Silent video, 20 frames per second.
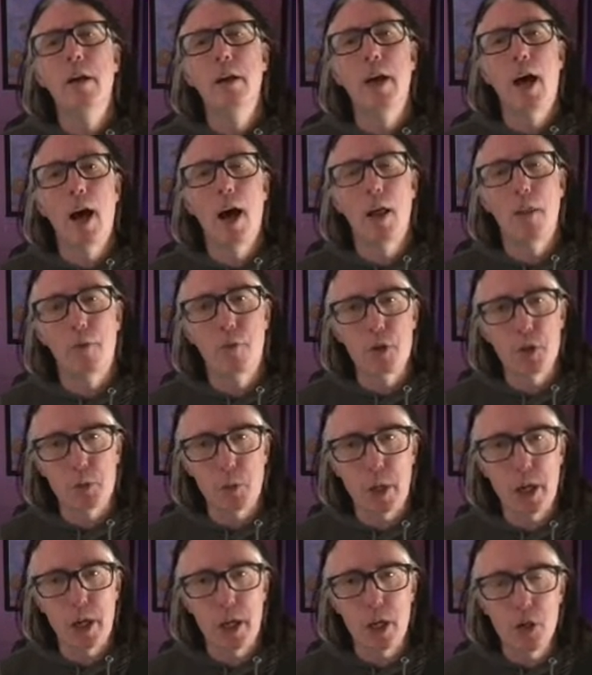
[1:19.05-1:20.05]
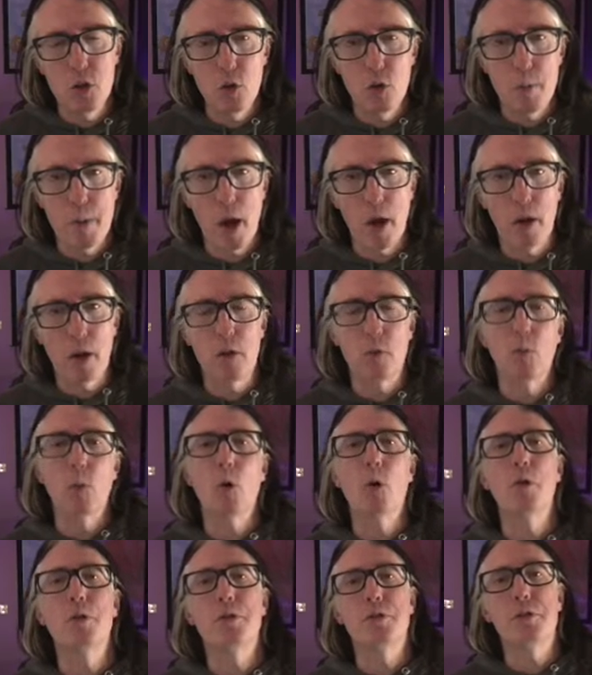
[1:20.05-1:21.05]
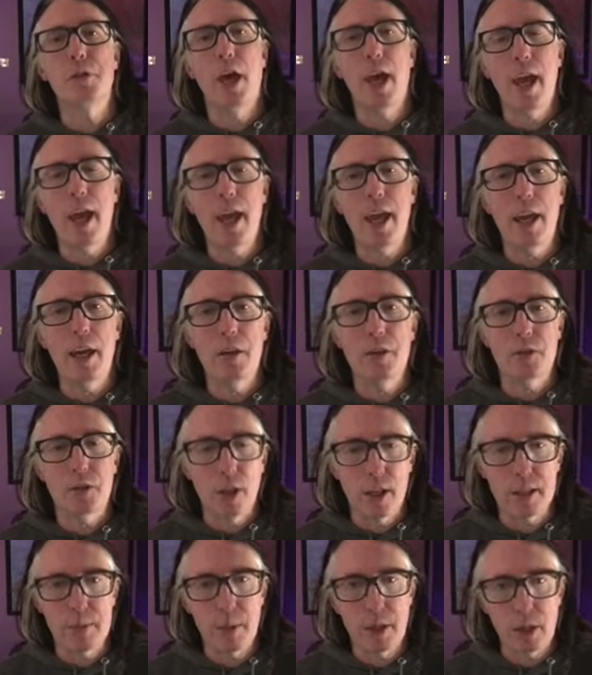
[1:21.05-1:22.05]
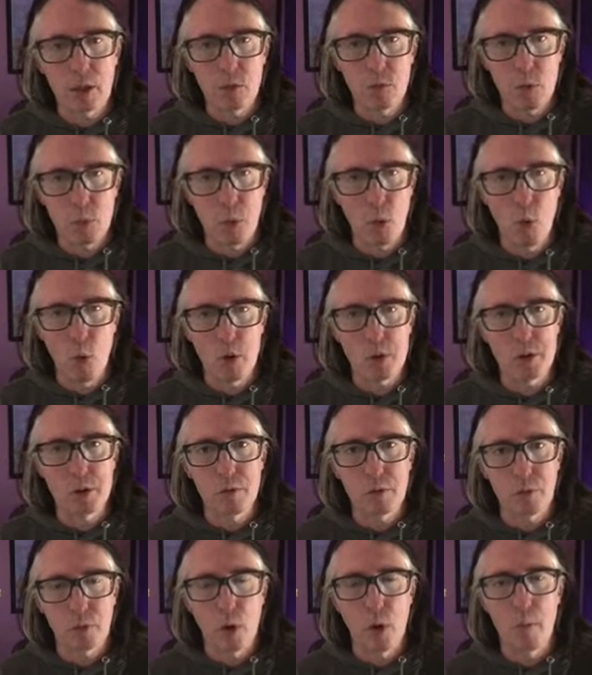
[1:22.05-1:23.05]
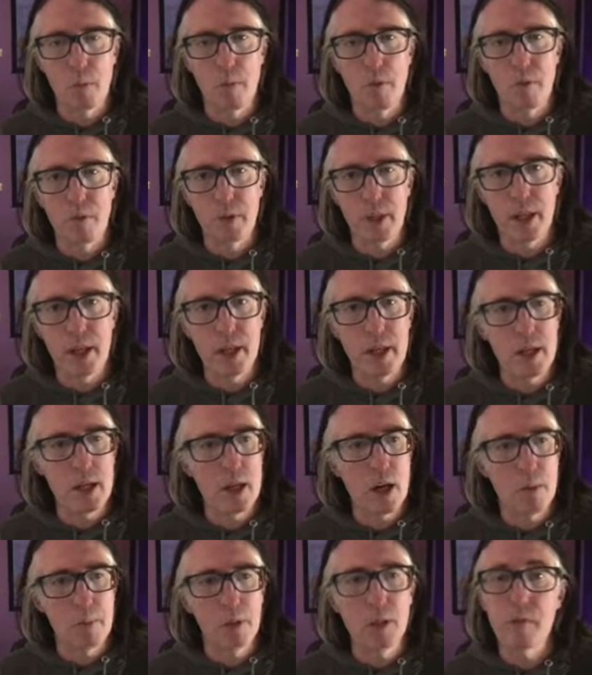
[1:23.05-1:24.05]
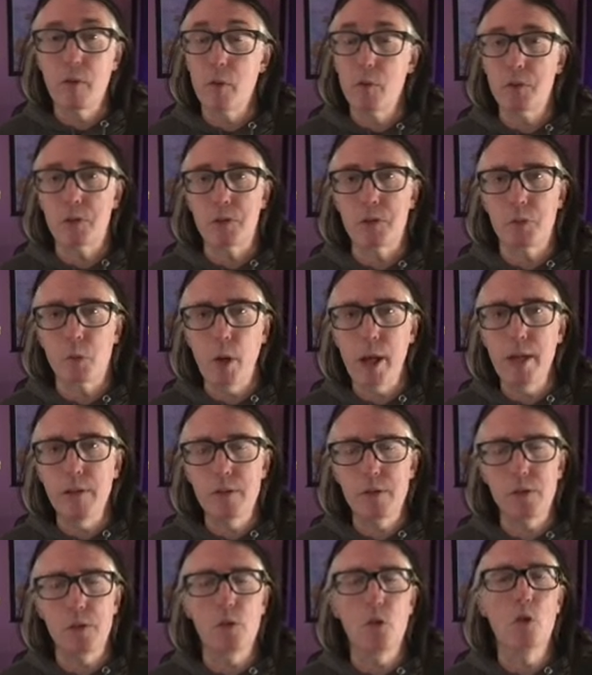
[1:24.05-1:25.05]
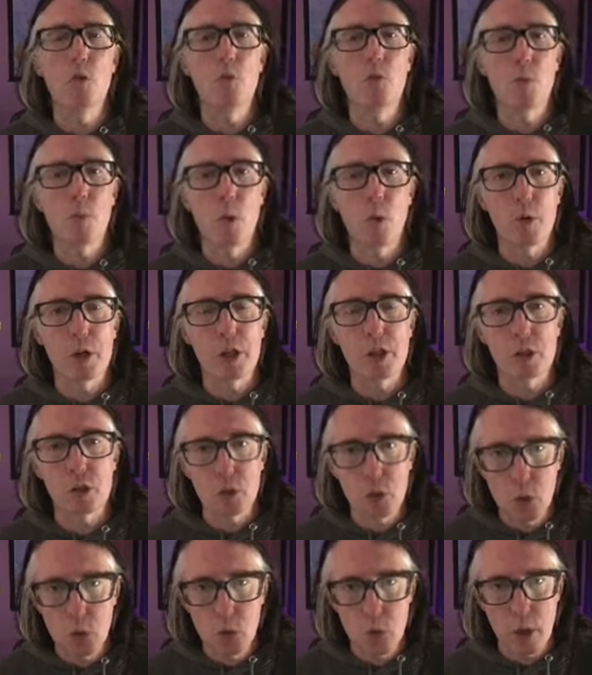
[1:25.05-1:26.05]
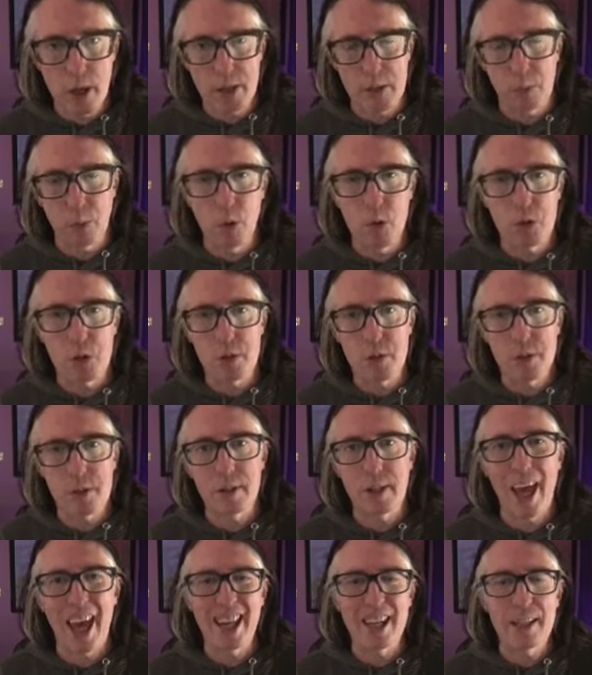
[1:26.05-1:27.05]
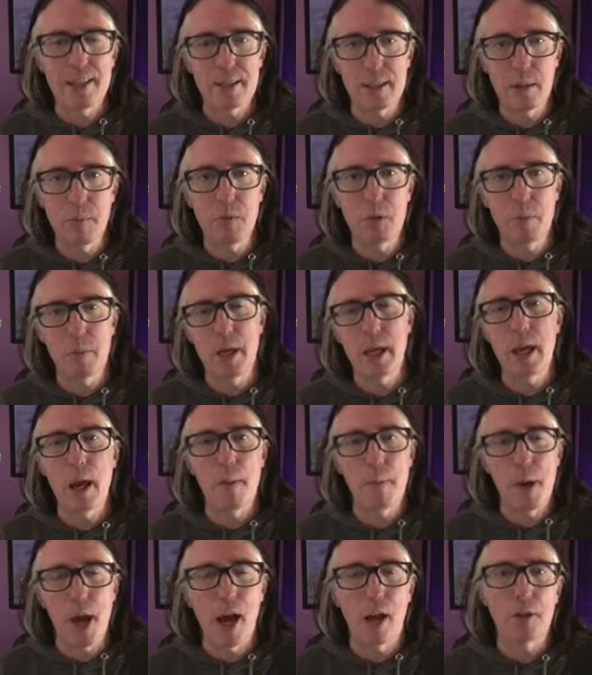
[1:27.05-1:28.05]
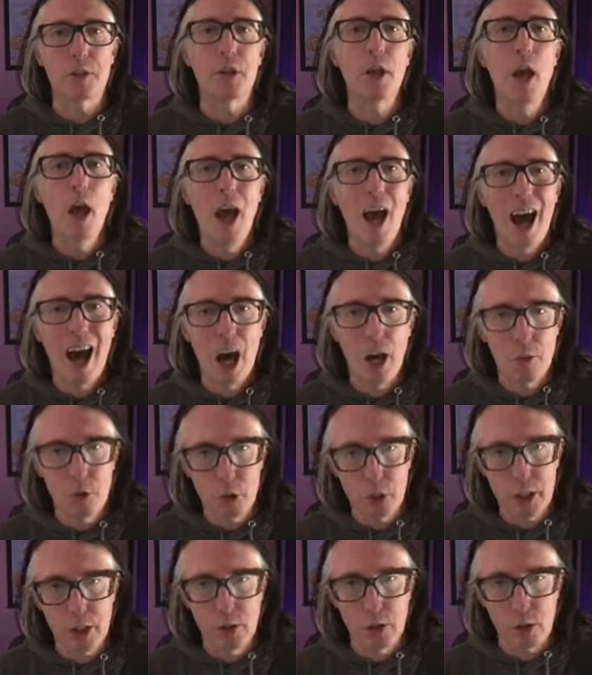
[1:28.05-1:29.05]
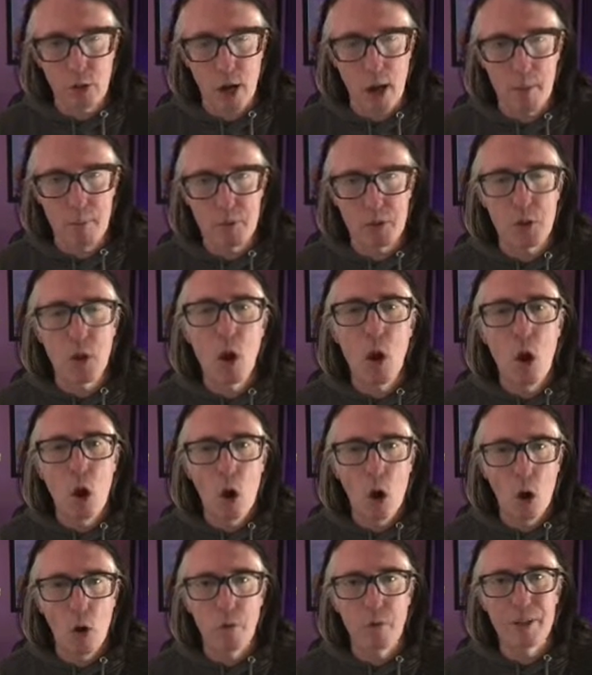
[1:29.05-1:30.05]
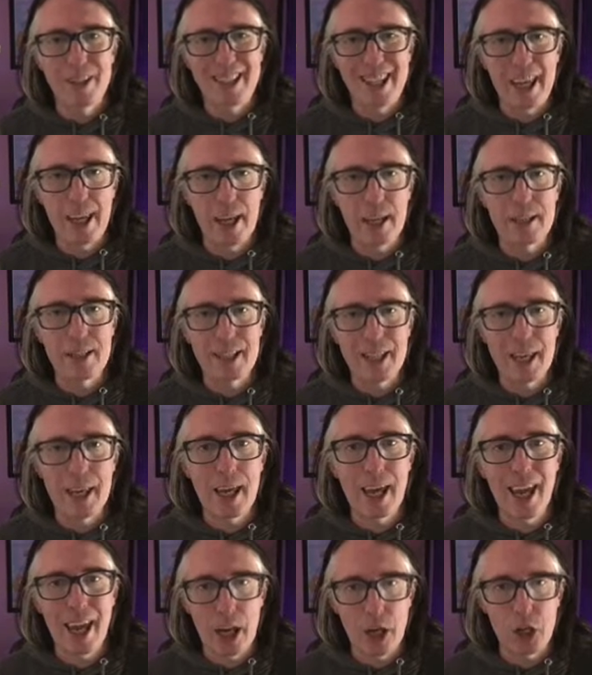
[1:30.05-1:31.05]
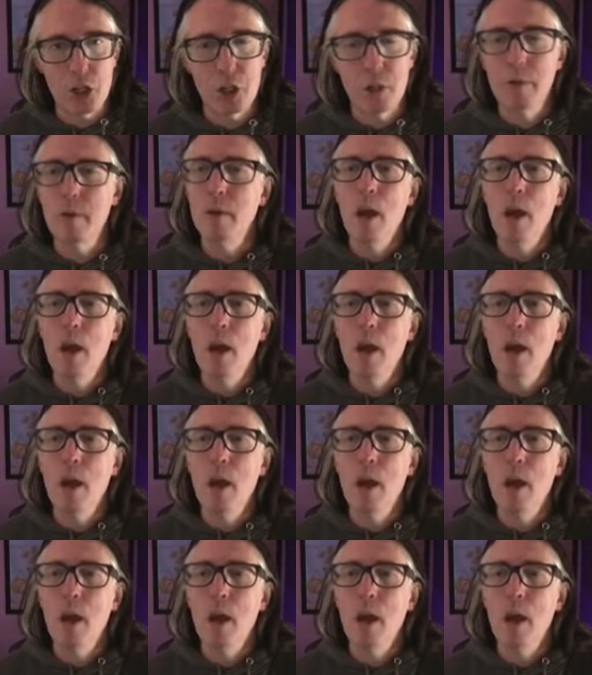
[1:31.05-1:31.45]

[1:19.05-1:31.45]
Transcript: The first we knew about it was a seismic report from I believe it was the Swedes, who reported 2 explosions that seemed to be about 100 kilograms of TNT each.